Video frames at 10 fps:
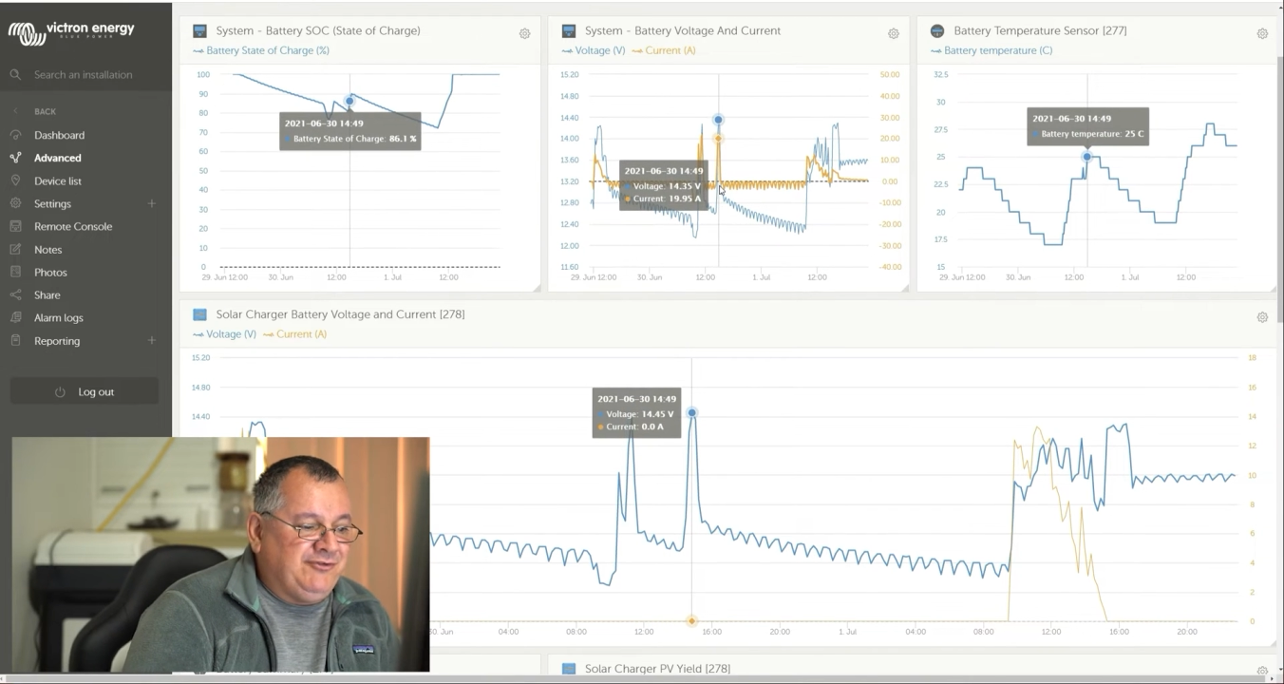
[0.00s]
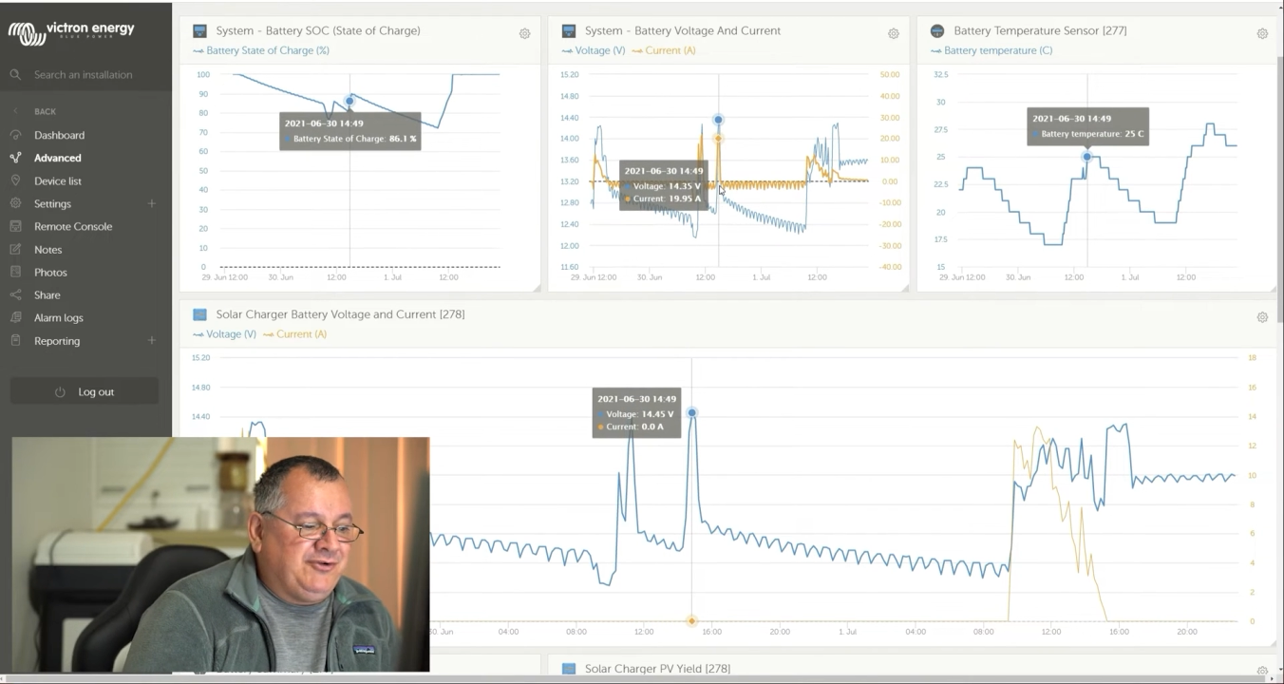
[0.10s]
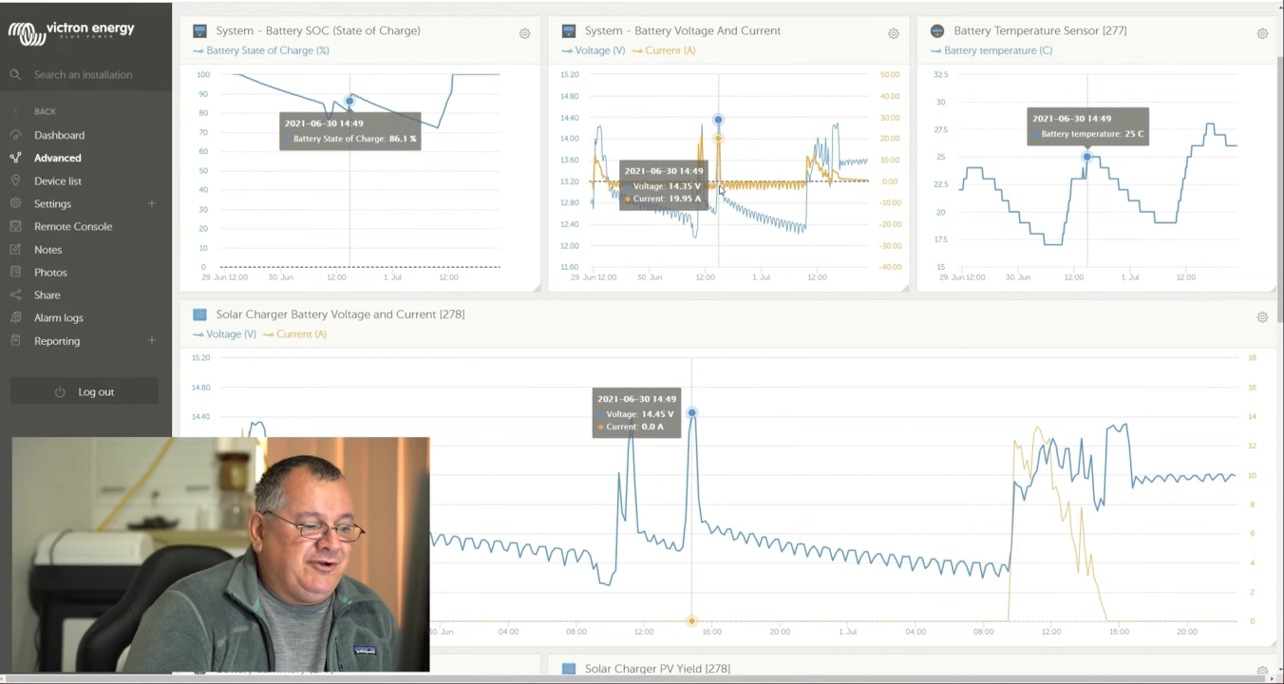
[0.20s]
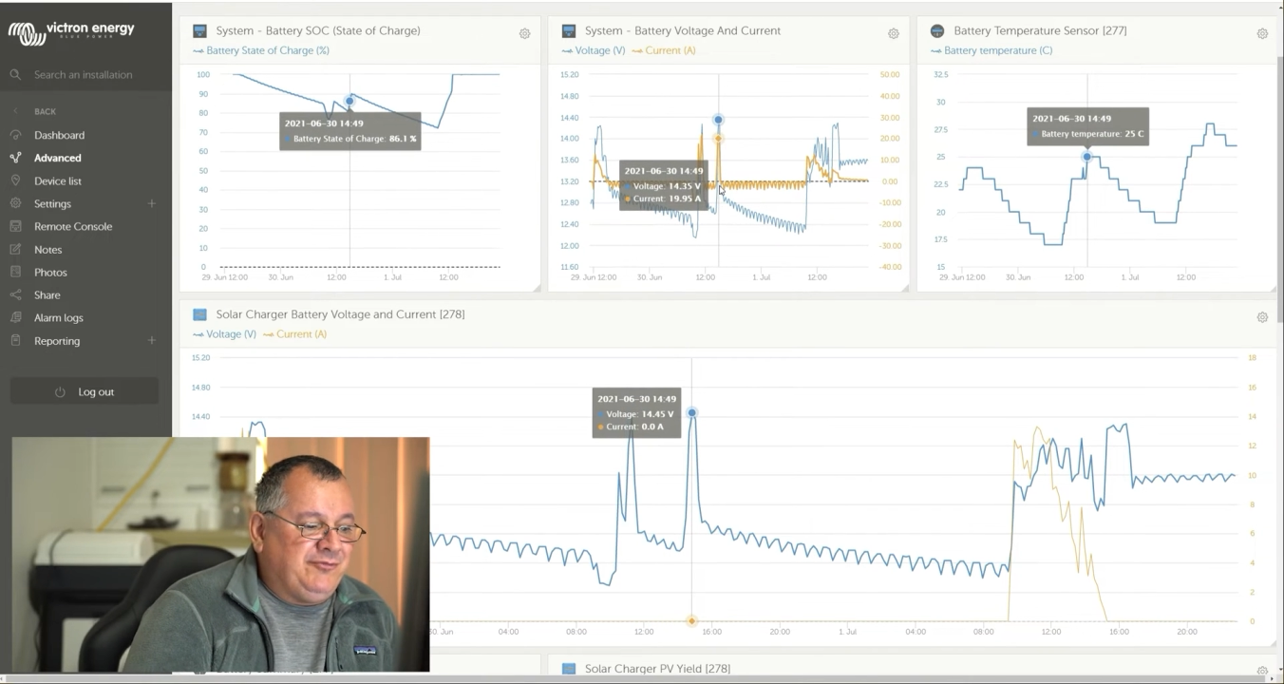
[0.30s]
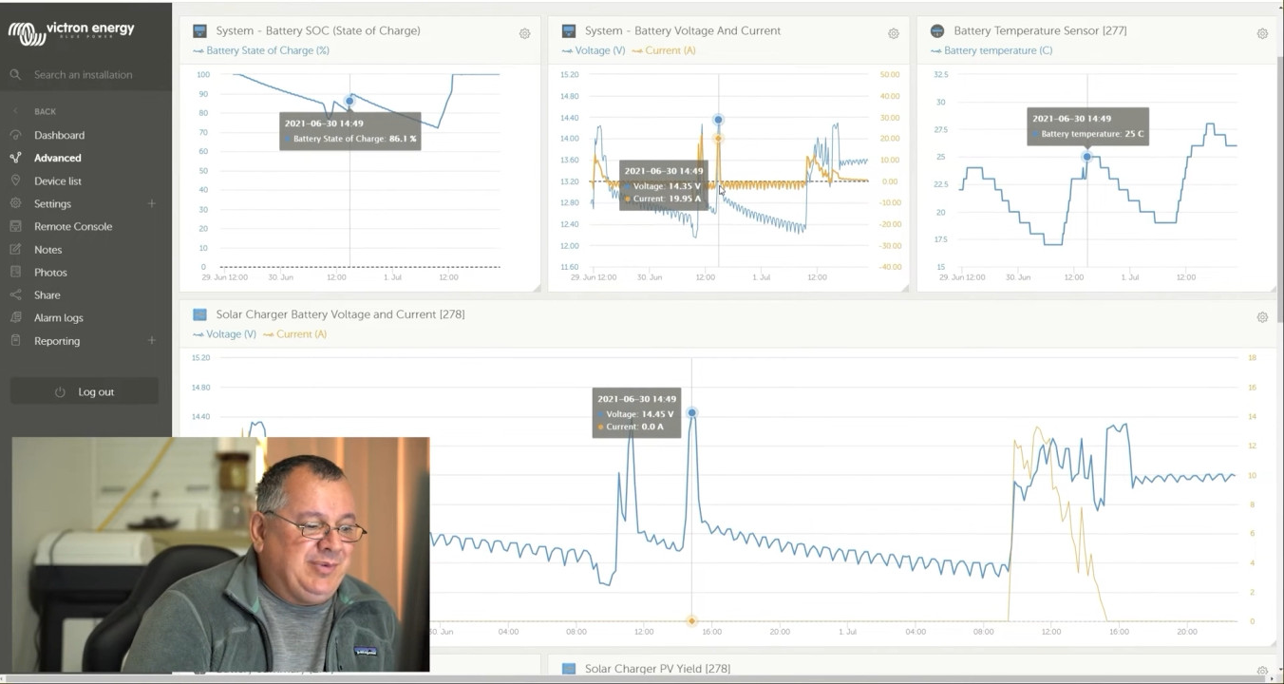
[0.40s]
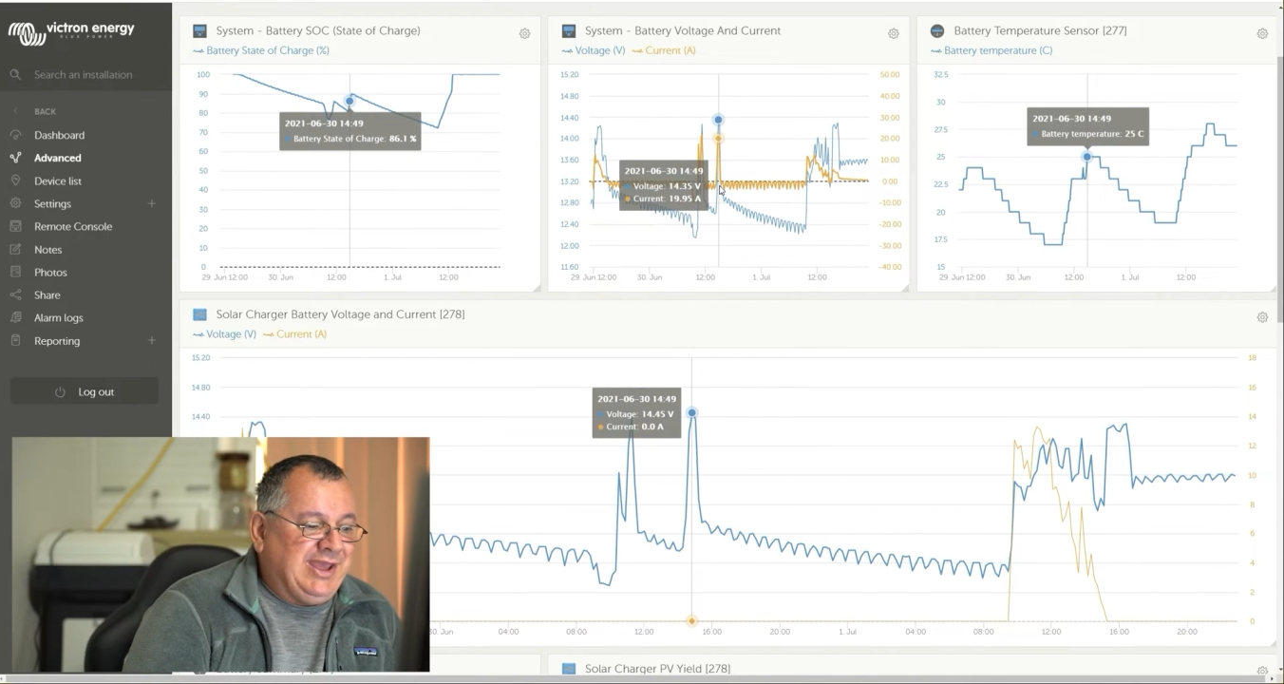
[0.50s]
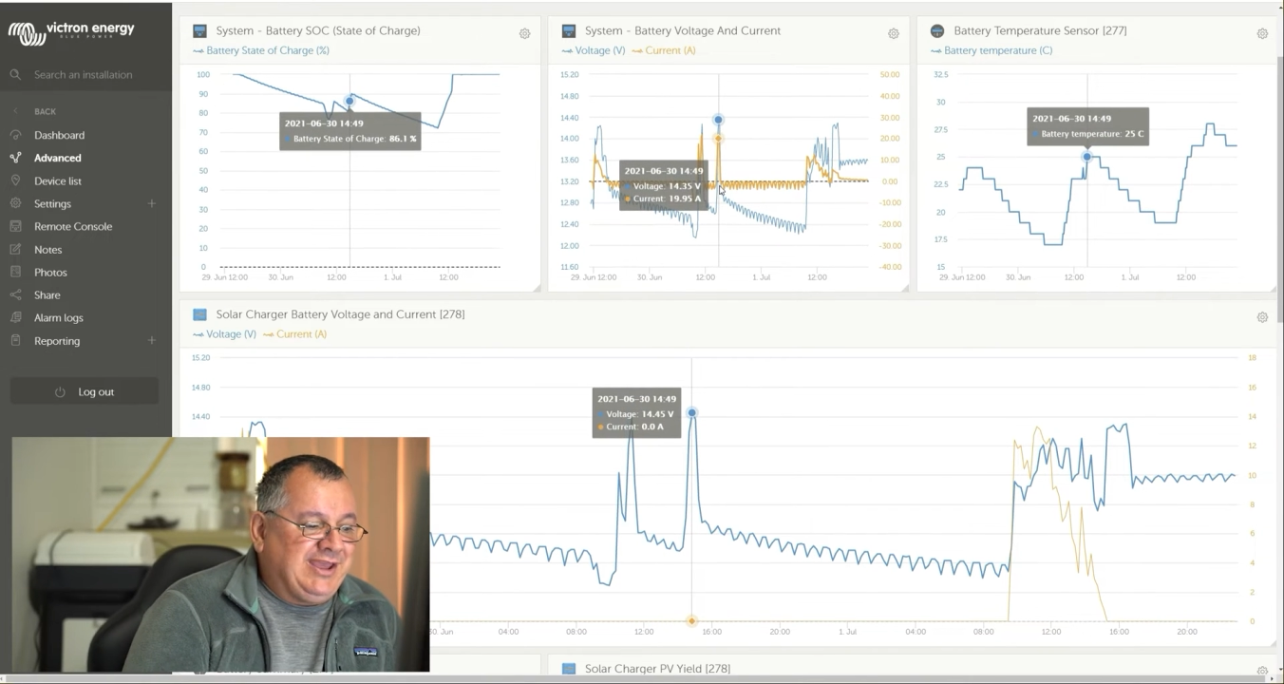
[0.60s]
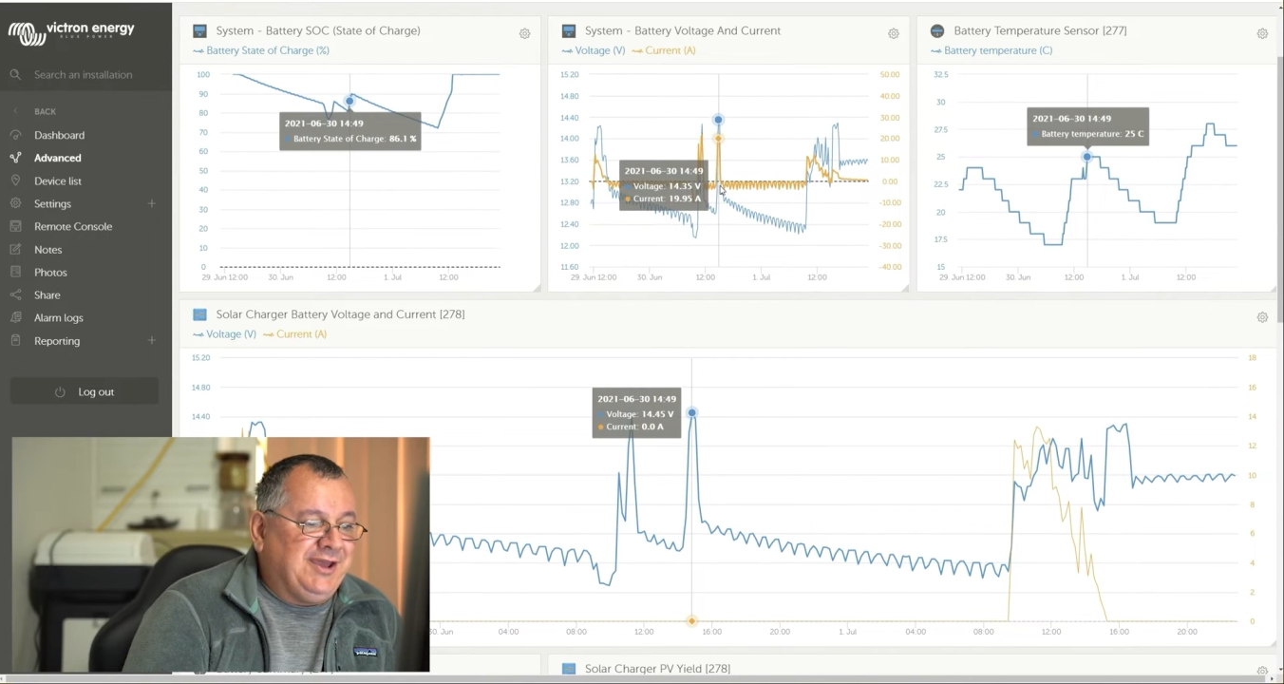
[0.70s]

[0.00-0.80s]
drive back